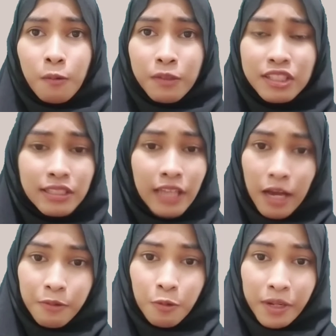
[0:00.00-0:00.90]
We just
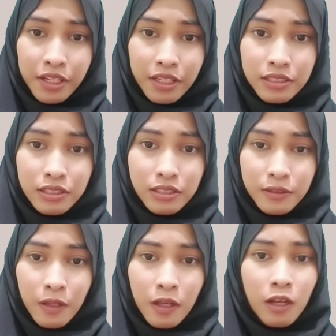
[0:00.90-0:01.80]
have a radius.
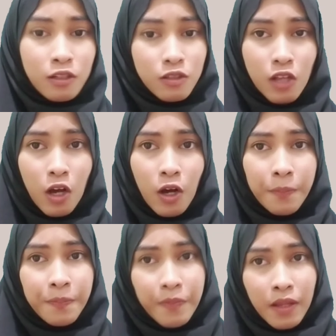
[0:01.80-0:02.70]
So,